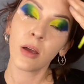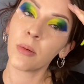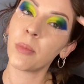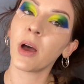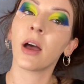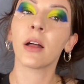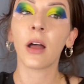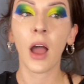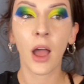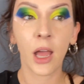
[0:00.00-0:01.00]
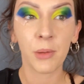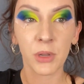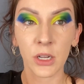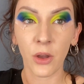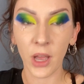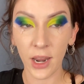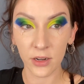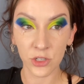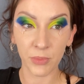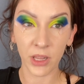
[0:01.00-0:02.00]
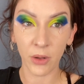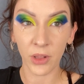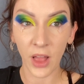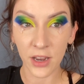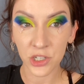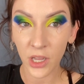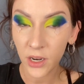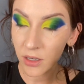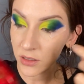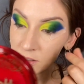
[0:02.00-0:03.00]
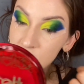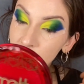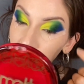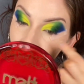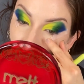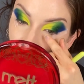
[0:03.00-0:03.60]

But I'm gonna go ahead and do my lower lash line. So